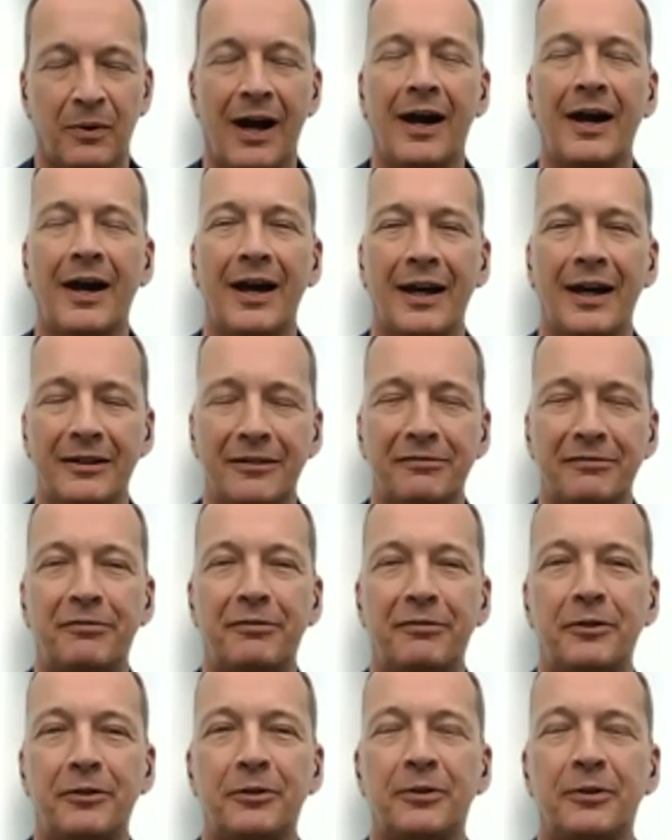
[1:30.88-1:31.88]
I had a
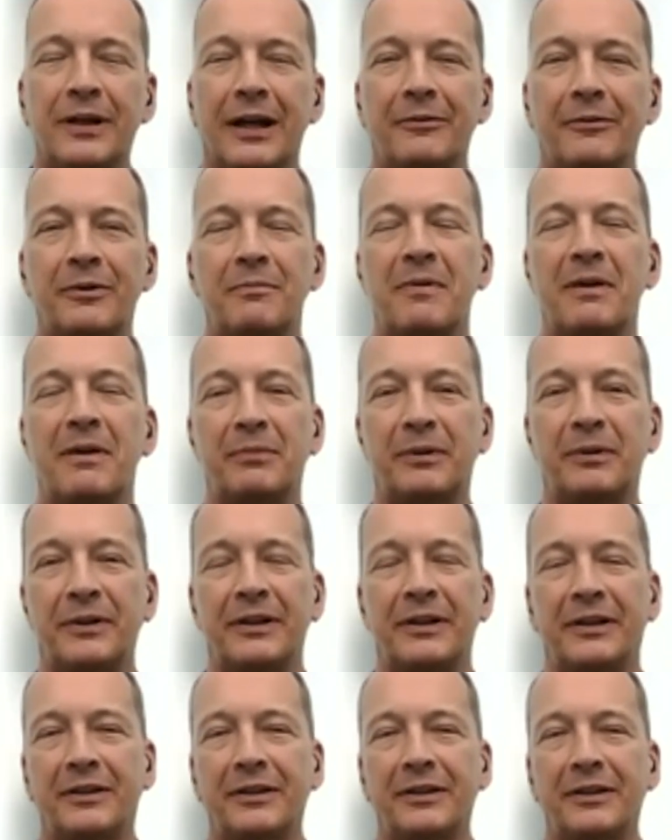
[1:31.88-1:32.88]
few, and I remember in
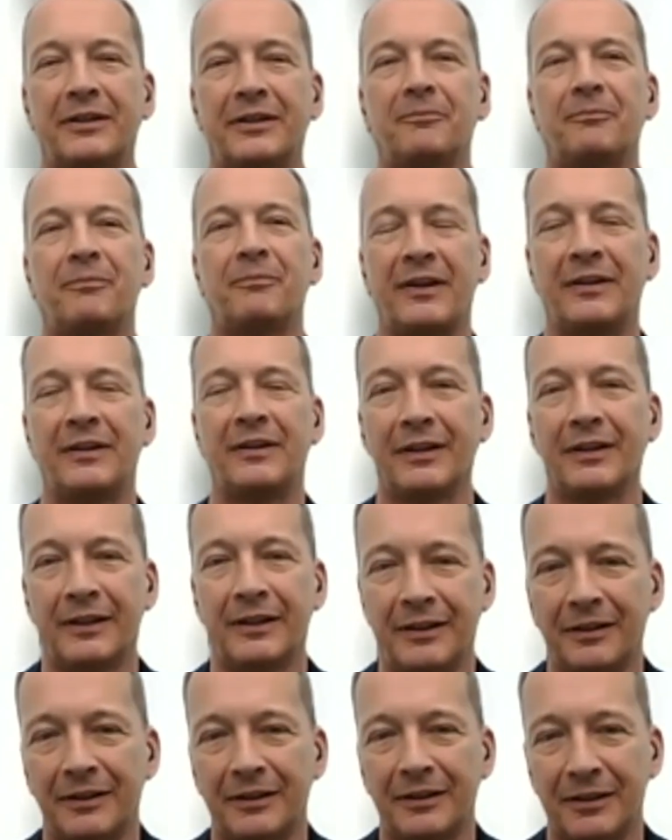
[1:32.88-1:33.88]
the
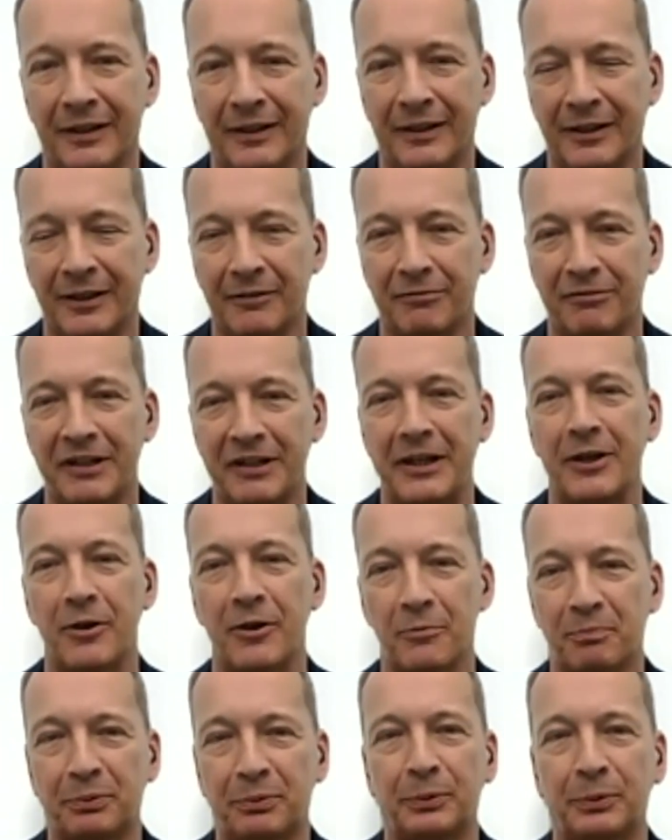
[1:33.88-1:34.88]
video
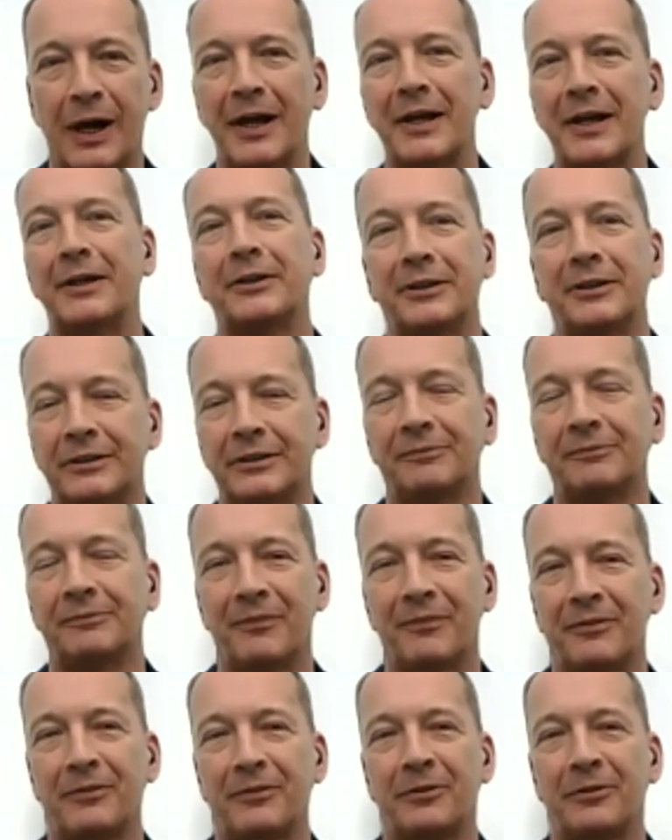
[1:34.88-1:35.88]
prior
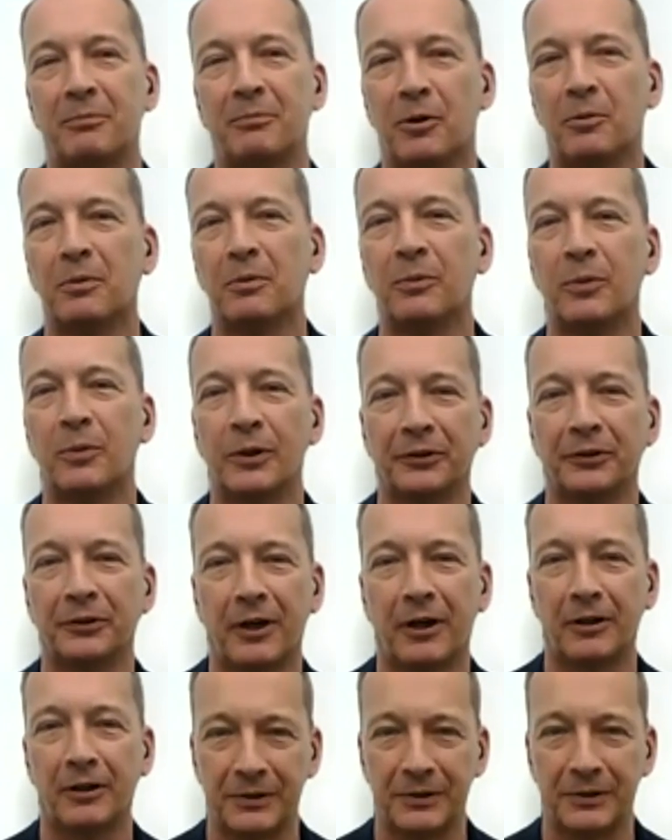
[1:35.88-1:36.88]
to Mobile World
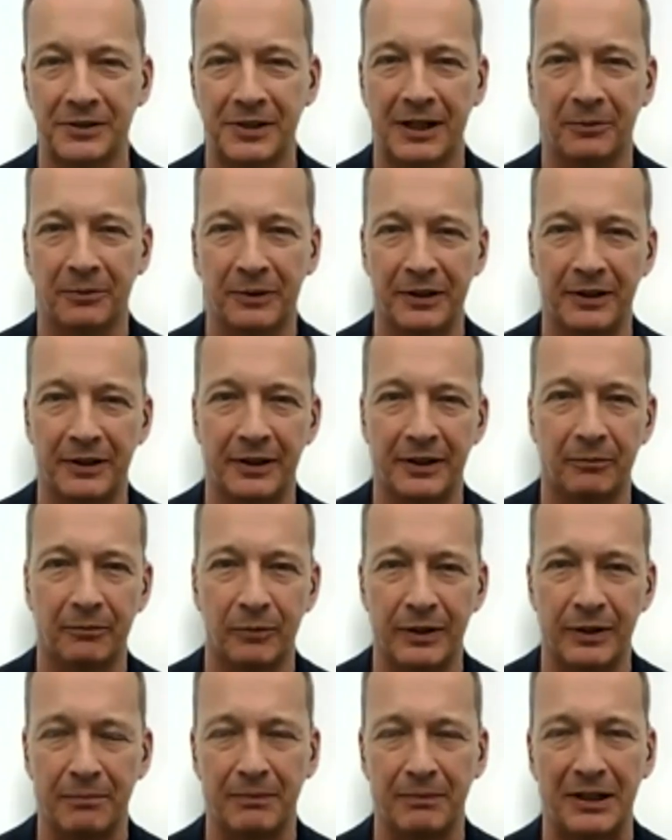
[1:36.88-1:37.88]
Congress that we did,
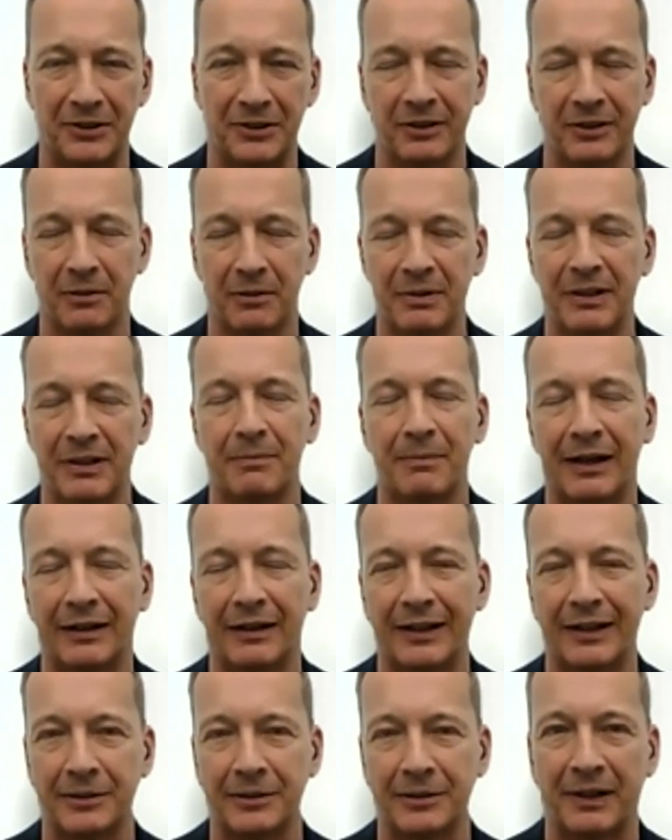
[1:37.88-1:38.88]
we mentioned a bit about
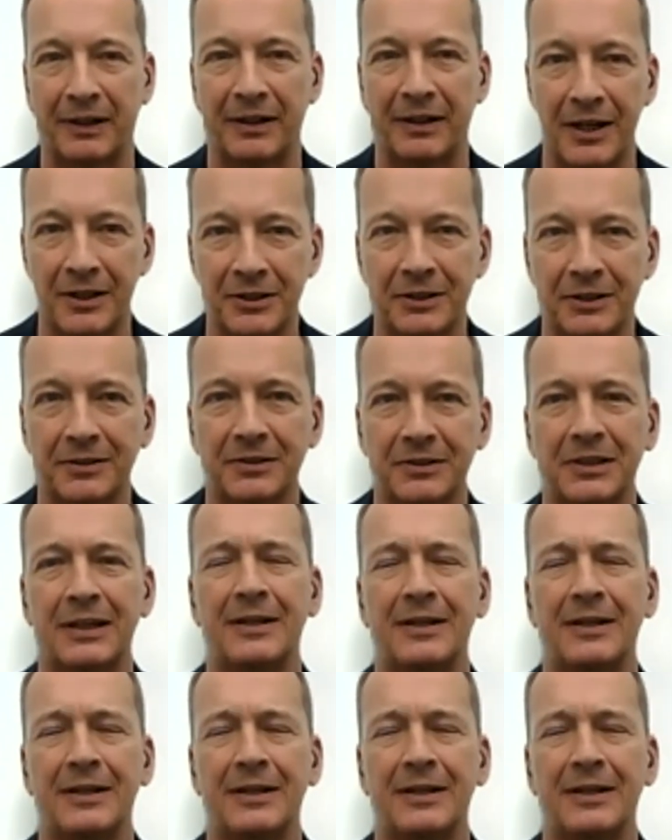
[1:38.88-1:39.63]
expectations,